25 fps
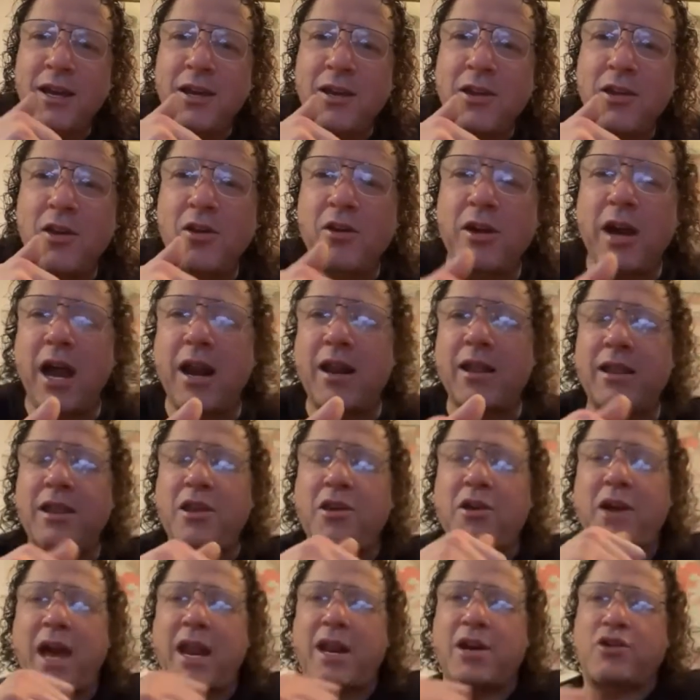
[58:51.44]
You got
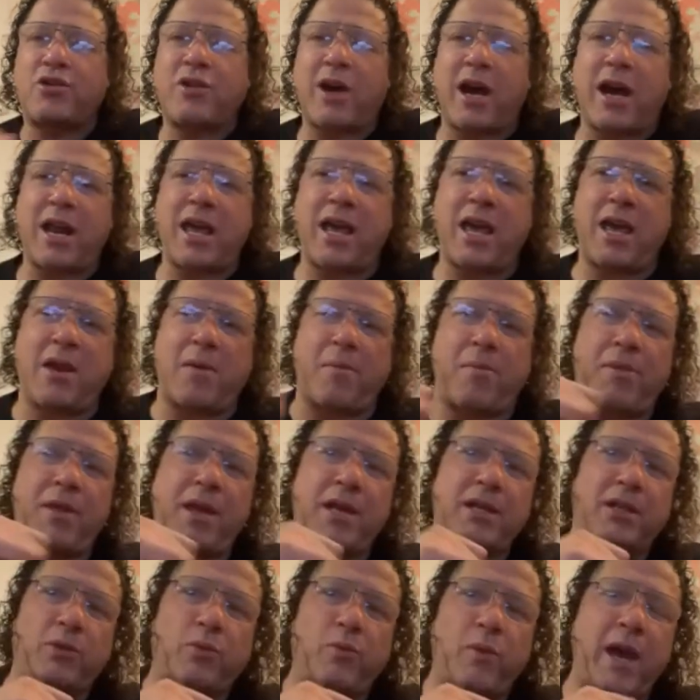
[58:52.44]
to try to hit them
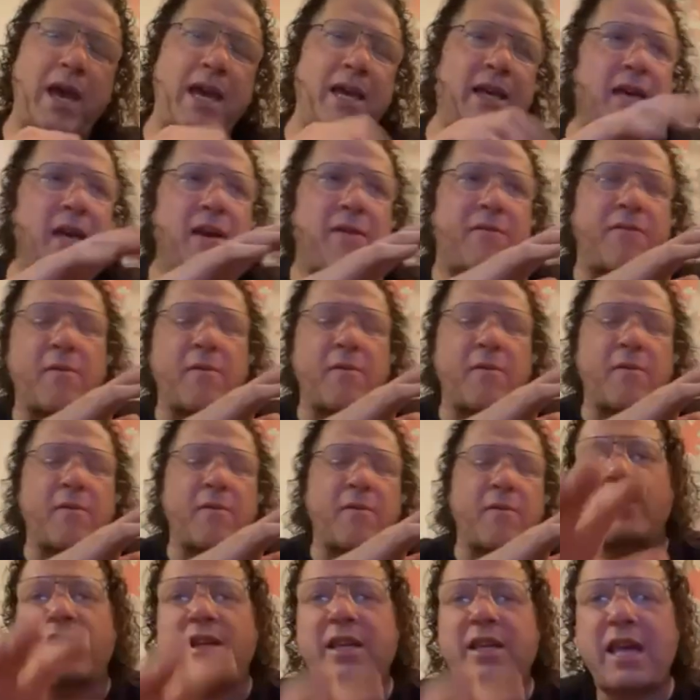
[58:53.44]
this way and get it from a
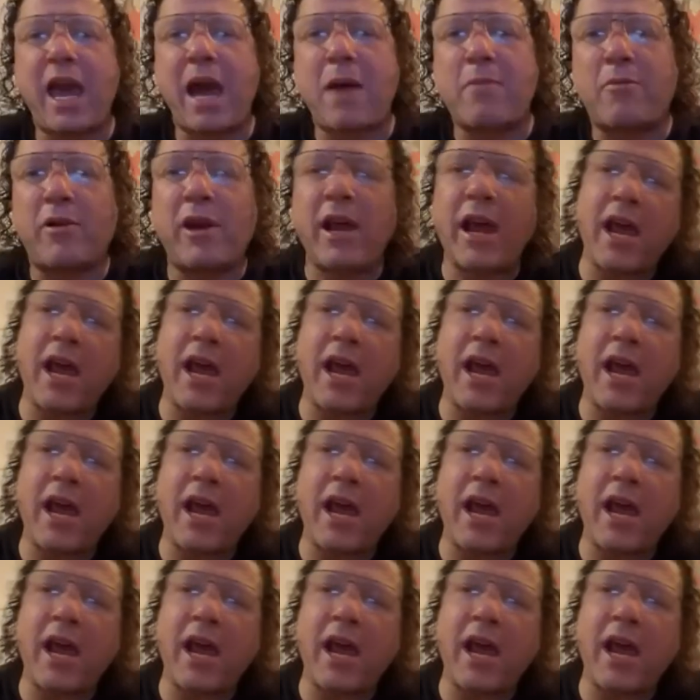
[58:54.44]
certain camera